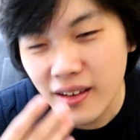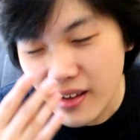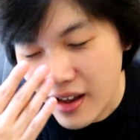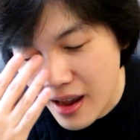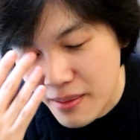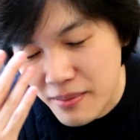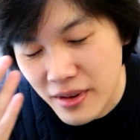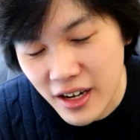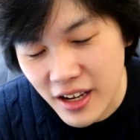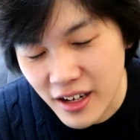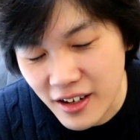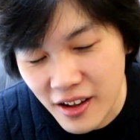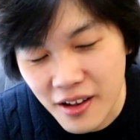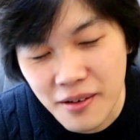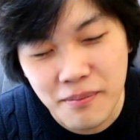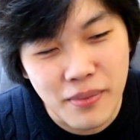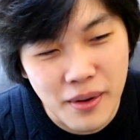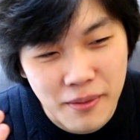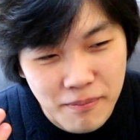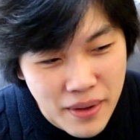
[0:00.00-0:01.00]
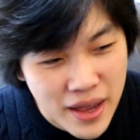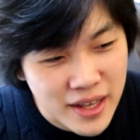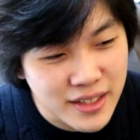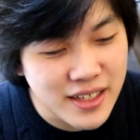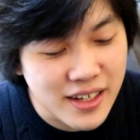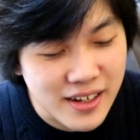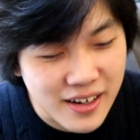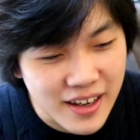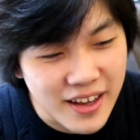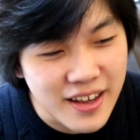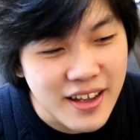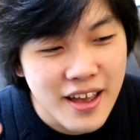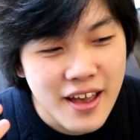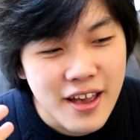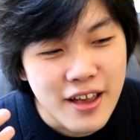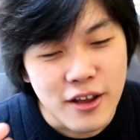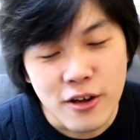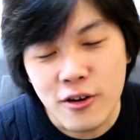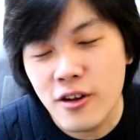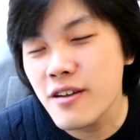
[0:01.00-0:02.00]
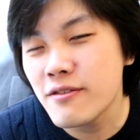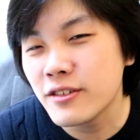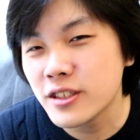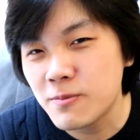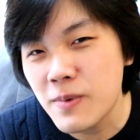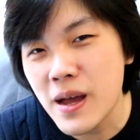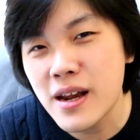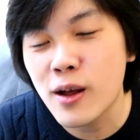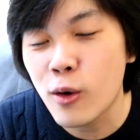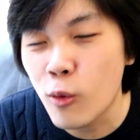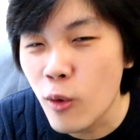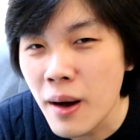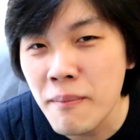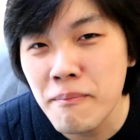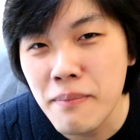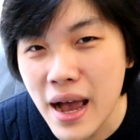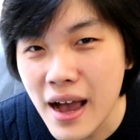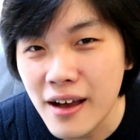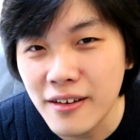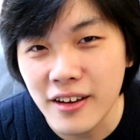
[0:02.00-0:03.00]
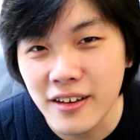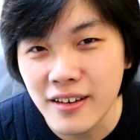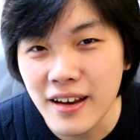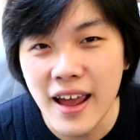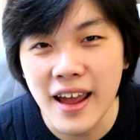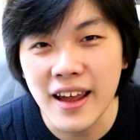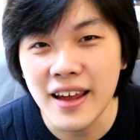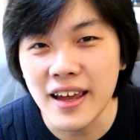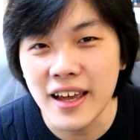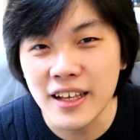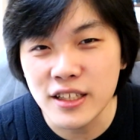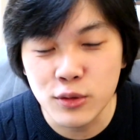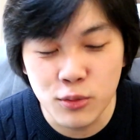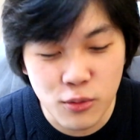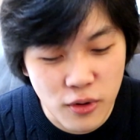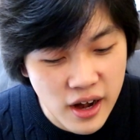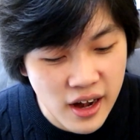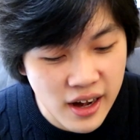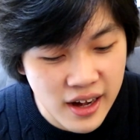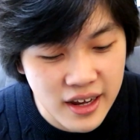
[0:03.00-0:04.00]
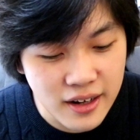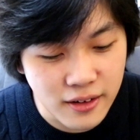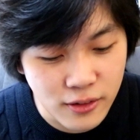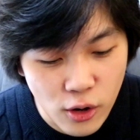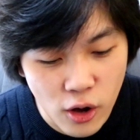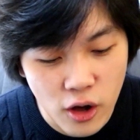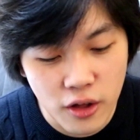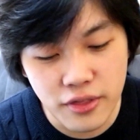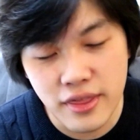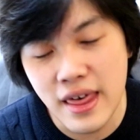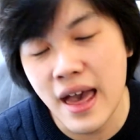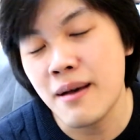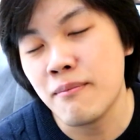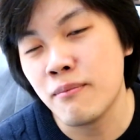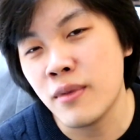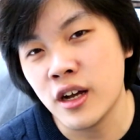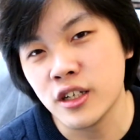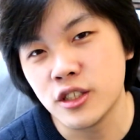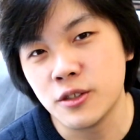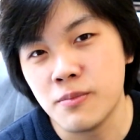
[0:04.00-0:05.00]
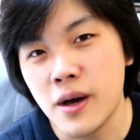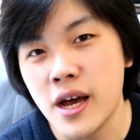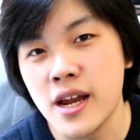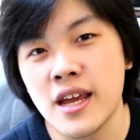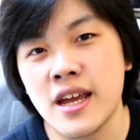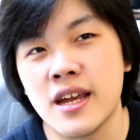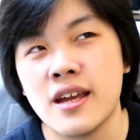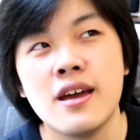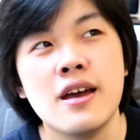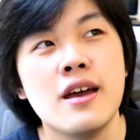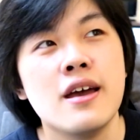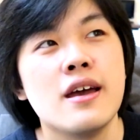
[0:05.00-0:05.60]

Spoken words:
I'm an idiot, but basically, you're not even spending £1 a day. It's really not that much money.